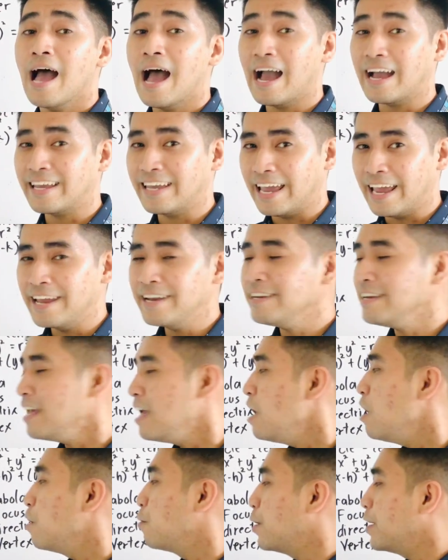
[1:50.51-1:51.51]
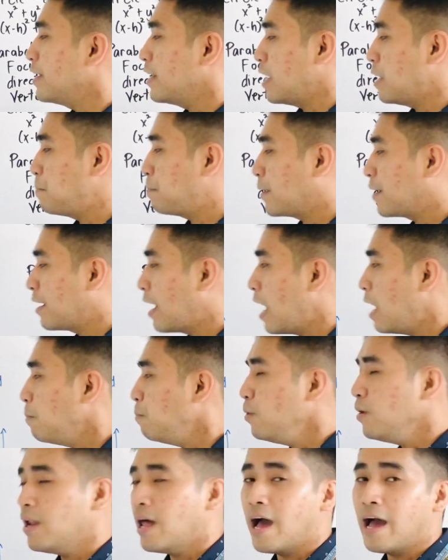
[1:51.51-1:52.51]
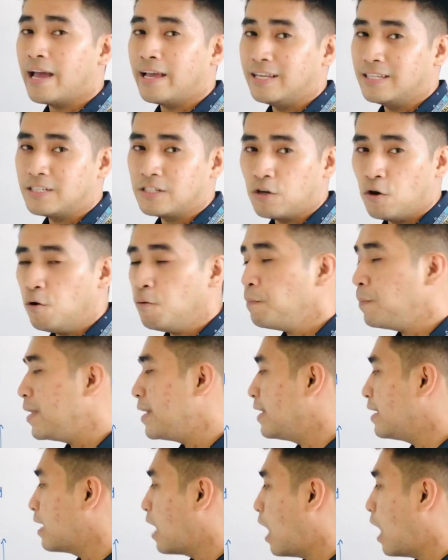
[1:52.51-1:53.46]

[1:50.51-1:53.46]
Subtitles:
Again, when a parabola is opening